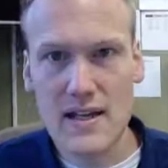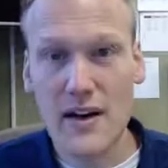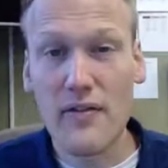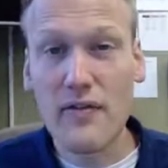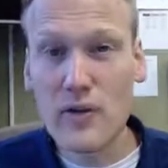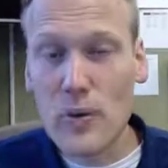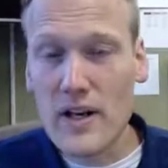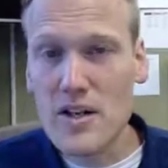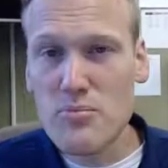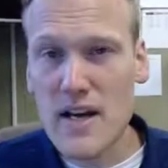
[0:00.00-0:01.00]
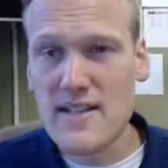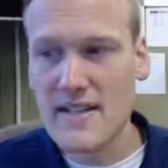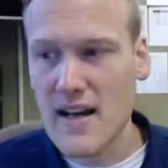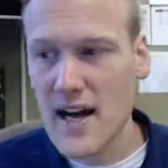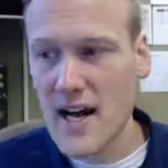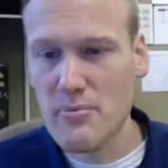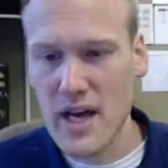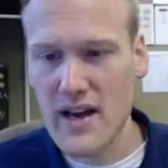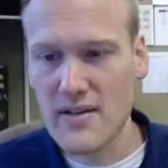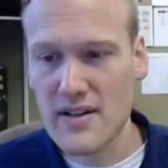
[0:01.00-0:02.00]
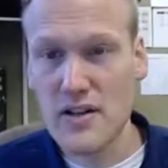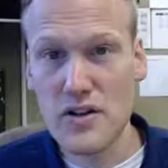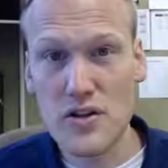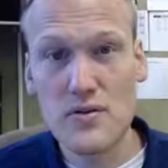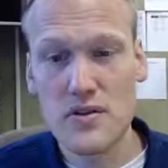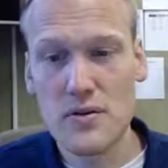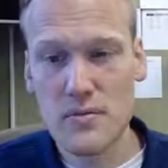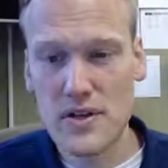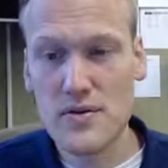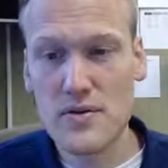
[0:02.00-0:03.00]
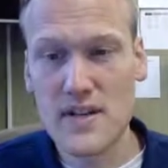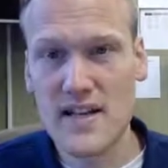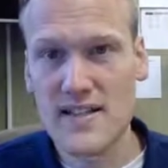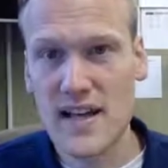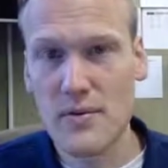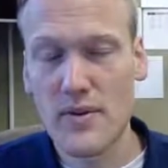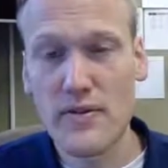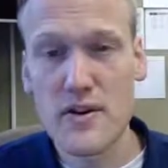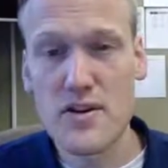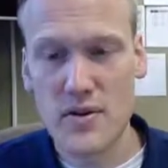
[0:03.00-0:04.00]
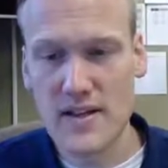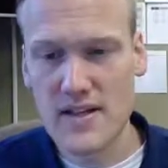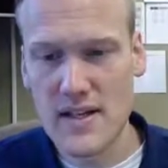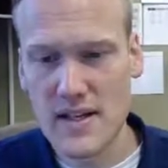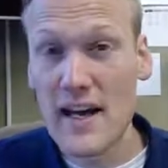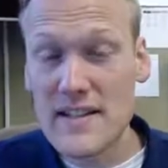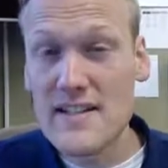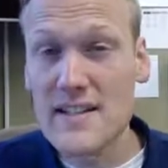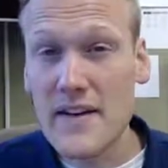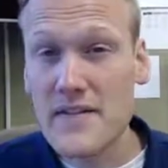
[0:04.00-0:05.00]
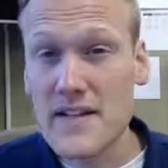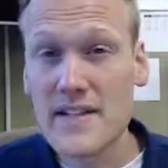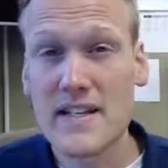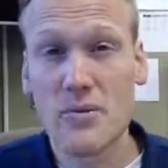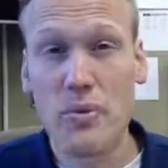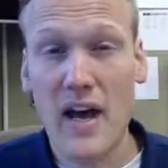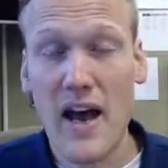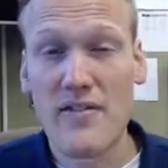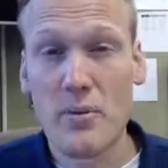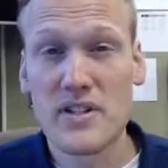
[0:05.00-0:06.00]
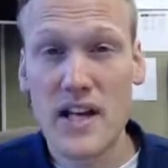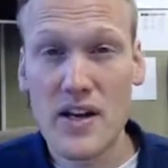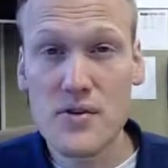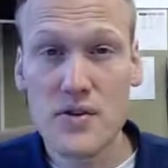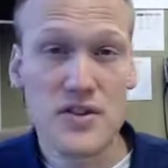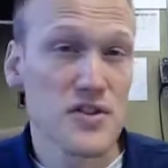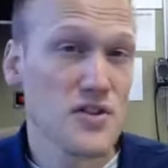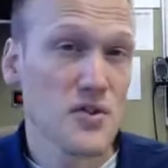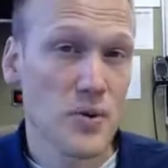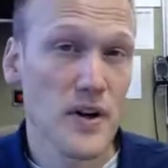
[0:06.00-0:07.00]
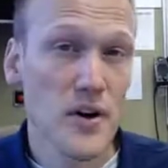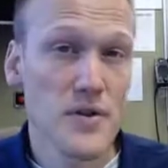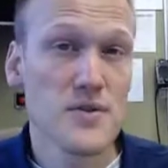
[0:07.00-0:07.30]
They're a fluorine based compound that used to be used as a refrigerant. These CFCs have, have the potential to destroy